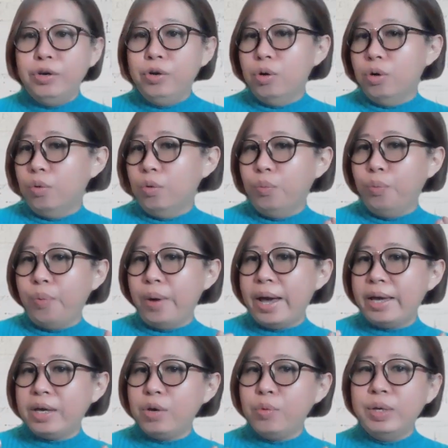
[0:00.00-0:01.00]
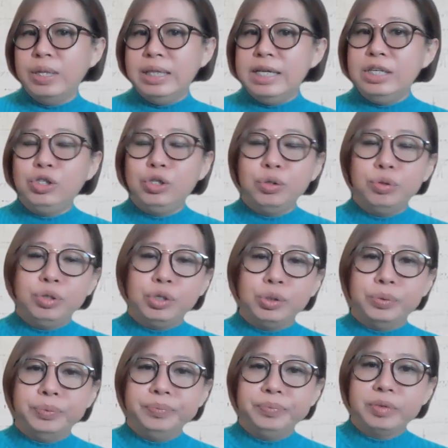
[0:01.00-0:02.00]
know where it will lead you
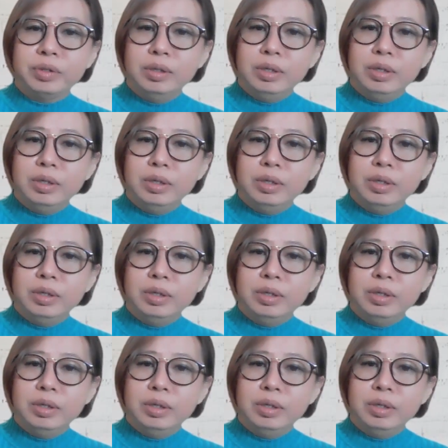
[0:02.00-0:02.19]
to.